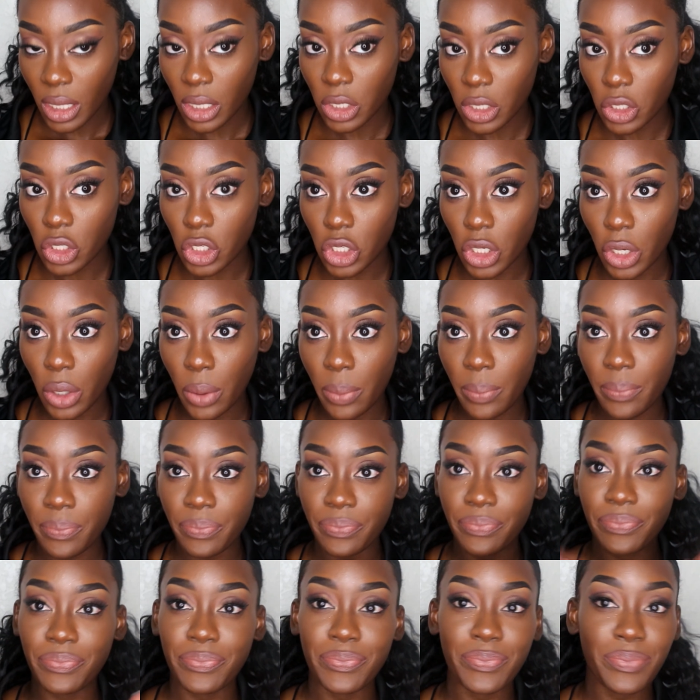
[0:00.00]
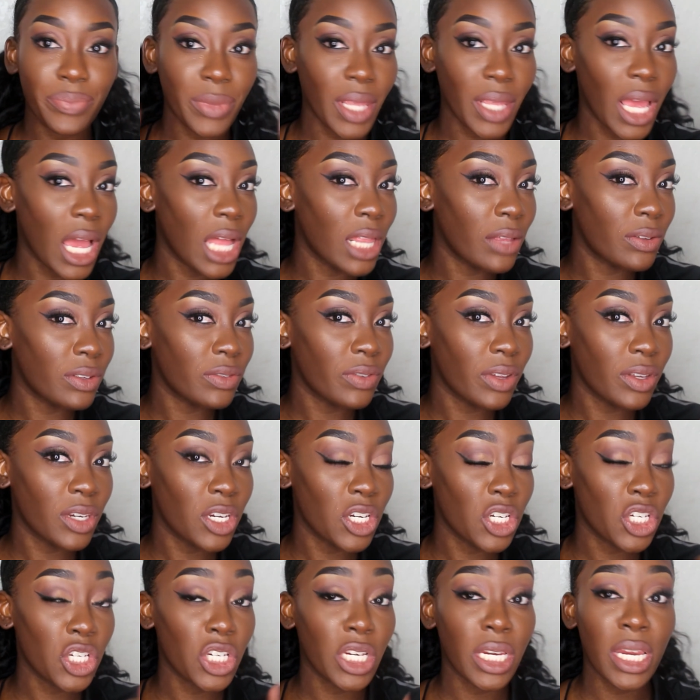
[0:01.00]
So I love
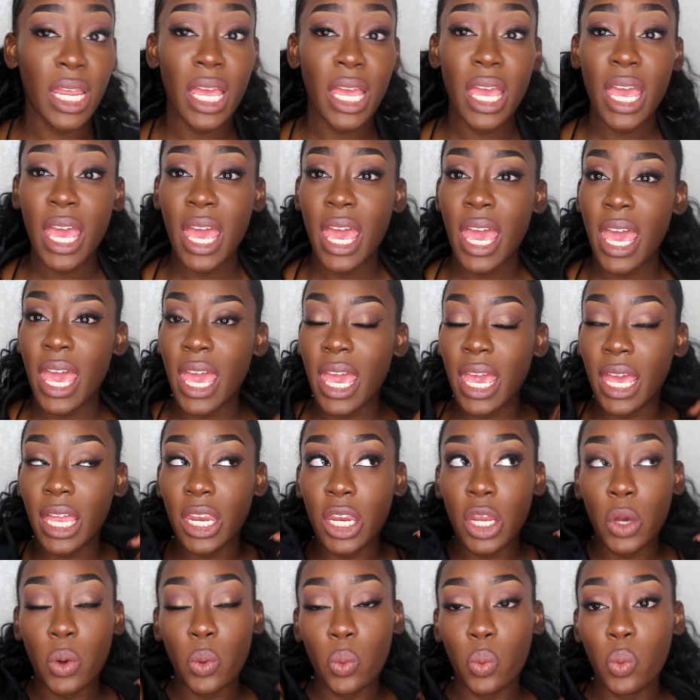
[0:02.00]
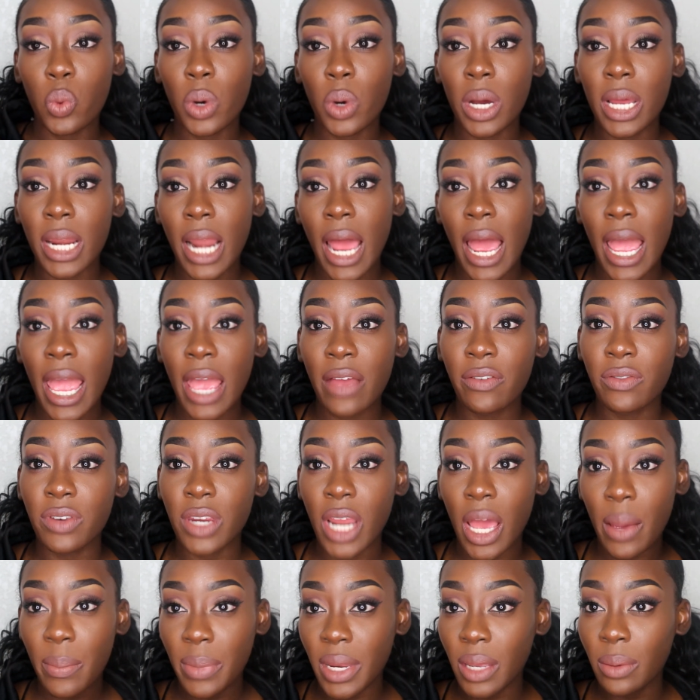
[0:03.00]
foundation, and what I have
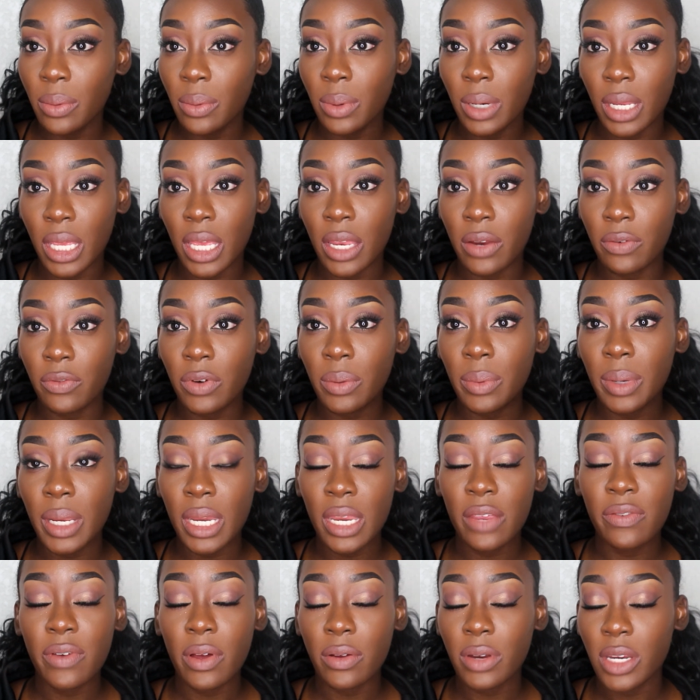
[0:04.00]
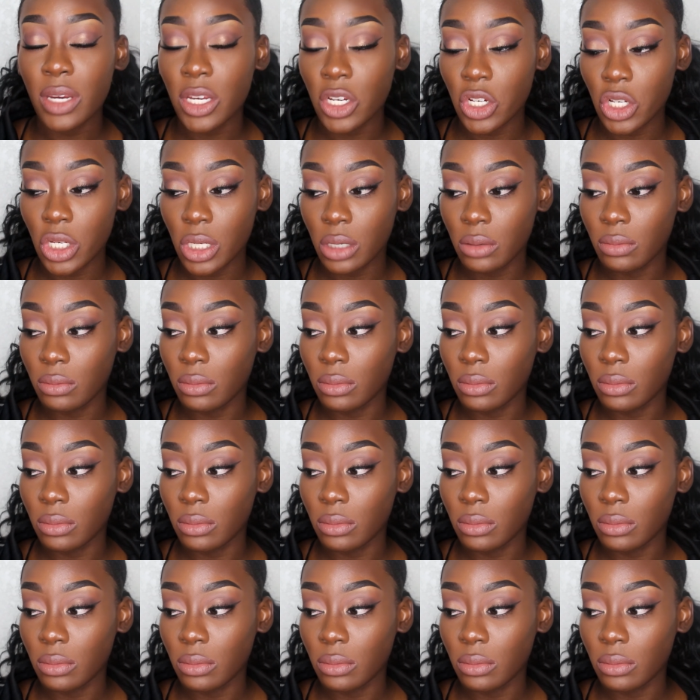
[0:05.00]
not been able to get from any foundation